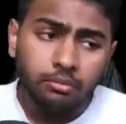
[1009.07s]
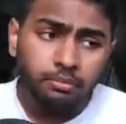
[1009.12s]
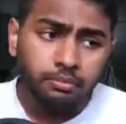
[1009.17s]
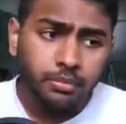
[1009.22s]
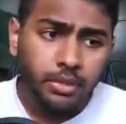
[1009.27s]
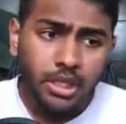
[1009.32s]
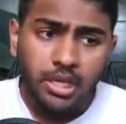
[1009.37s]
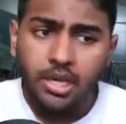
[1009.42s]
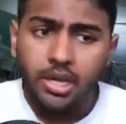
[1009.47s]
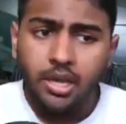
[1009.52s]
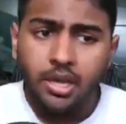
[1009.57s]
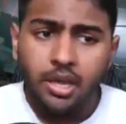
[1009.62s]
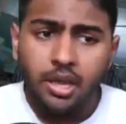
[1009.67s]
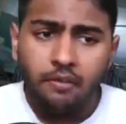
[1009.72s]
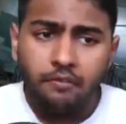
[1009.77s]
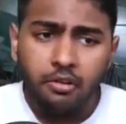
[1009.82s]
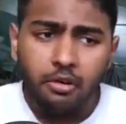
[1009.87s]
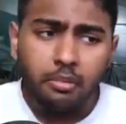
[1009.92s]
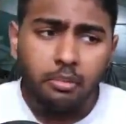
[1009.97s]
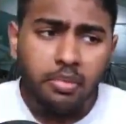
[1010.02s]

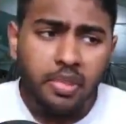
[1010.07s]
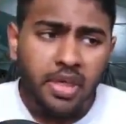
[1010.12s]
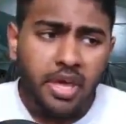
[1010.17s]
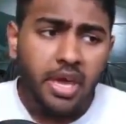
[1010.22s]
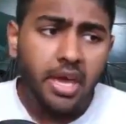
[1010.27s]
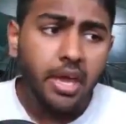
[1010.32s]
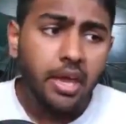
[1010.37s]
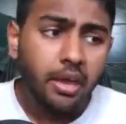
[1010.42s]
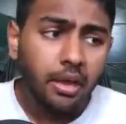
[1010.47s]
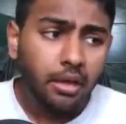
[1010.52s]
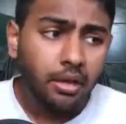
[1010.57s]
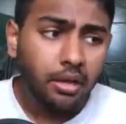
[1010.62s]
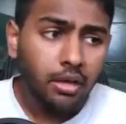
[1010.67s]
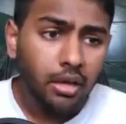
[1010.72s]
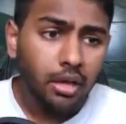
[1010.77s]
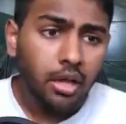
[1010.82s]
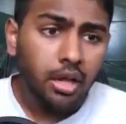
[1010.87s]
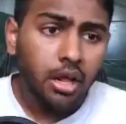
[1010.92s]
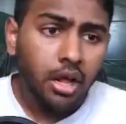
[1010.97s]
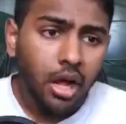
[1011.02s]
From there
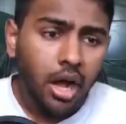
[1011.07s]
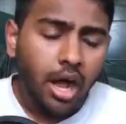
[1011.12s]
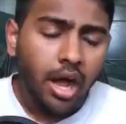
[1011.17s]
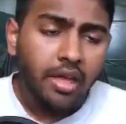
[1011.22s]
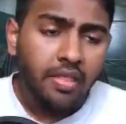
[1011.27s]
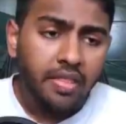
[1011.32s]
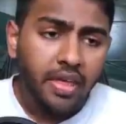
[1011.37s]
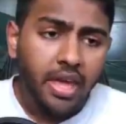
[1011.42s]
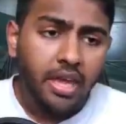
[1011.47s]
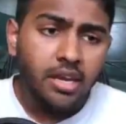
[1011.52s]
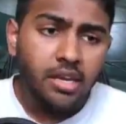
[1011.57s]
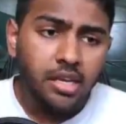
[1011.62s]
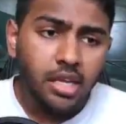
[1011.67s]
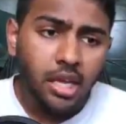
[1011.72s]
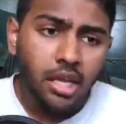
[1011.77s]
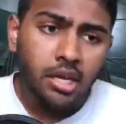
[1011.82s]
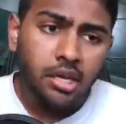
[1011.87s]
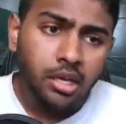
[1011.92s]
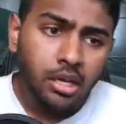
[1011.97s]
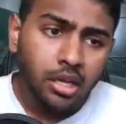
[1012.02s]
I then
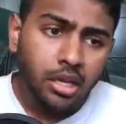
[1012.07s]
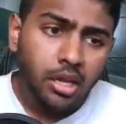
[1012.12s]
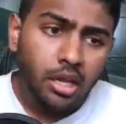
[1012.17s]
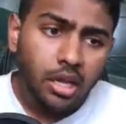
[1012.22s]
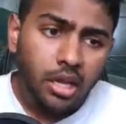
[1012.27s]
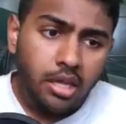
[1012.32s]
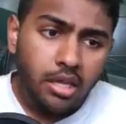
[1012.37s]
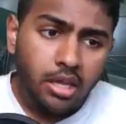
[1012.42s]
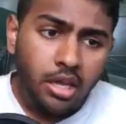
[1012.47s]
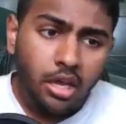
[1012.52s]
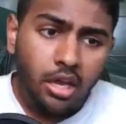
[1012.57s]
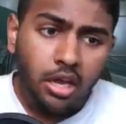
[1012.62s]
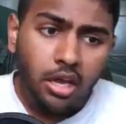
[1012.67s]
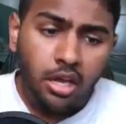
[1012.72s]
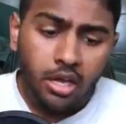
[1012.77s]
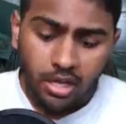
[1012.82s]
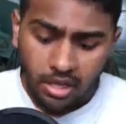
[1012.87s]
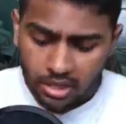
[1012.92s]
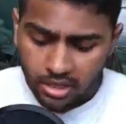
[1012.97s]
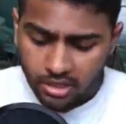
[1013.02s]
did
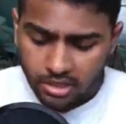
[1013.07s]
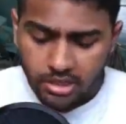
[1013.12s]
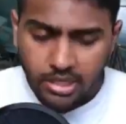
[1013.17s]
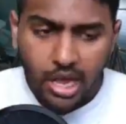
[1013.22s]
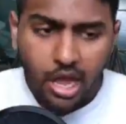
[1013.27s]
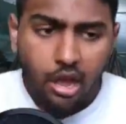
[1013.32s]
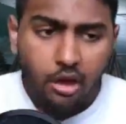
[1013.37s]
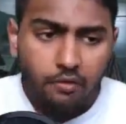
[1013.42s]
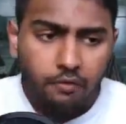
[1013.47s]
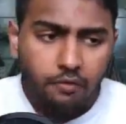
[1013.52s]
her down